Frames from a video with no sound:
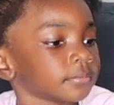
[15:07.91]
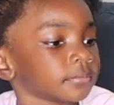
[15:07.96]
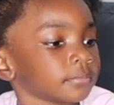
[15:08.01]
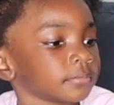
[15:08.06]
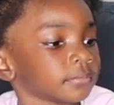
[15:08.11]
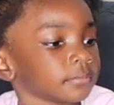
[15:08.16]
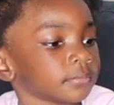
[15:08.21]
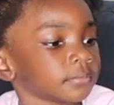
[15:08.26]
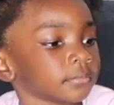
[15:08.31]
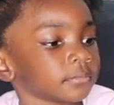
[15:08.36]

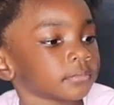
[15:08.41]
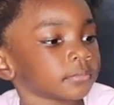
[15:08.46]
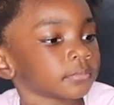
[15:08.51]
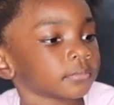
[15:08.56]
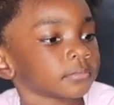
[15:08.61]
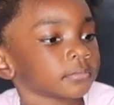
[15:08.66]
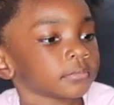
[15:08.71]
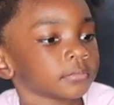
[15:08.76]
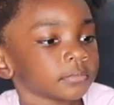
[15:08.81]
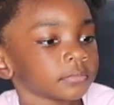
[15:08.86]

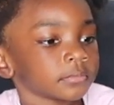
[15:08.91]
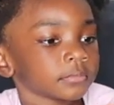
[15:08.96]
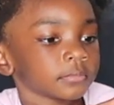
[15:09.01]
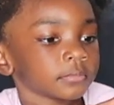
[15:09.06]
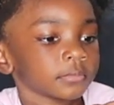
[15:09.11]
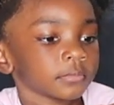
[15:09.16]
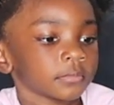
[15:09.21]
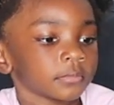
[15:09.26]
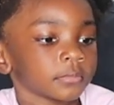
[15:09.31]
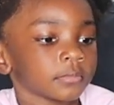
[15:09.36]

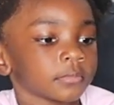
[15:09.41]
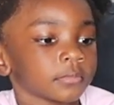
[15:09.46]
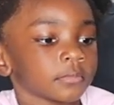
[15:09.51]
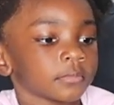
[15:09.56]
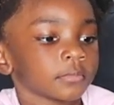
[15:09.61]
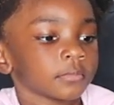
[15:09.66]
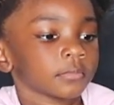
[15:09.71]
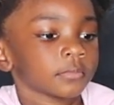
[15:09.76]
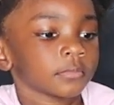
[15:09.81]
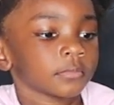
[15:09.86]

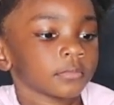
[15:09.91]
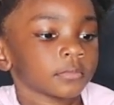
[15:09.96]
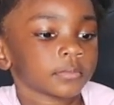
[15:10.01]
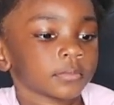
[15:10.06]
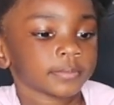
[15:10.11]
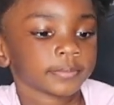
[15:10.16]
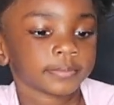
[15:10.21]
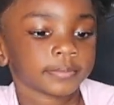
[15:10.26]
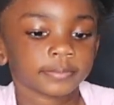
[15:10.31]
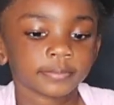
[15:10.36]

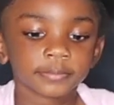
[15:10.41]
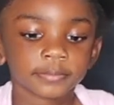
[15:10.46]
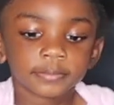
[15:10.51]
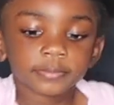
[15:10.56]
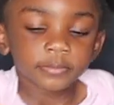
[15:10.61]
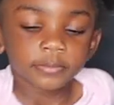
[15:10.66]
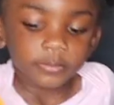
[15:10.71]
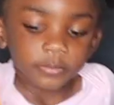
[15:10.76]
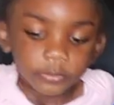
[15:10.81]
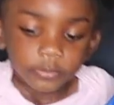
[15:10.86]

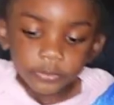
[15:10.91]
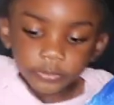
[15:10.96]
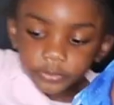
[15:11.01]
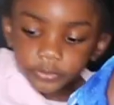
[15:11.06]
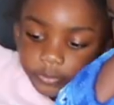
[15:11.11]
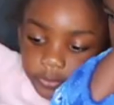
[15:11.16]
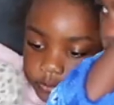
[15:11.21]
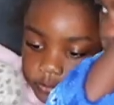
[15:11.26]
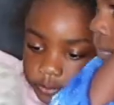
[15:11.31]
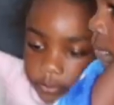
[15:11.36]

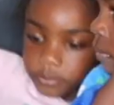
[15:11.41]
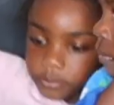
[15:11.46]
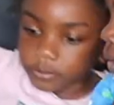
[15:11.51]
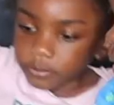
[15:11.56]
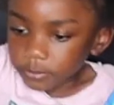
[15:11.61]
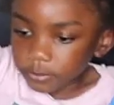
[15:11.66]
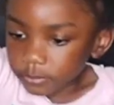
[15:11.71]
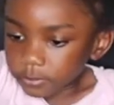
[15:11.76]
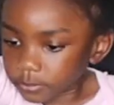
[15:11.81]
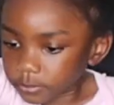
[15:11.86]

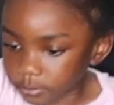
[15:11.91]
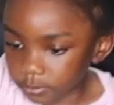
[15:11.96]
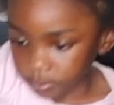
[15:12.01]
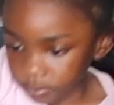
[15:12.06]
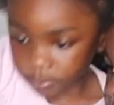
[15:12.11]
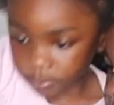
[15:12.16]
No words are spoken by the person on screen.